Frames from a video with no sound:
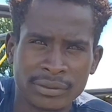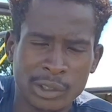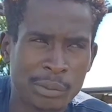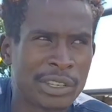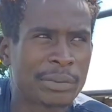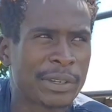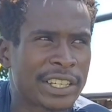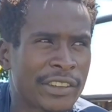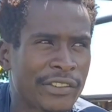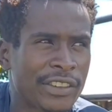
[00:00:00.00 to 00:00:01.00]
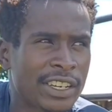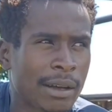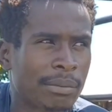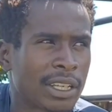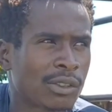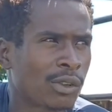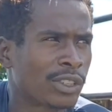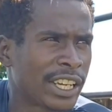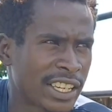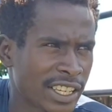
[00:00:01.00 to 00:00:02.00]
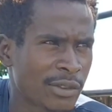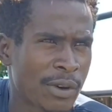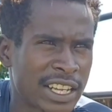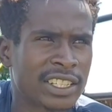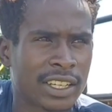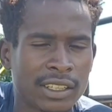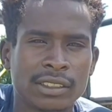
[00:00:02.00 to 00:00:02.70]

To be specific, a place called Enkiwanja.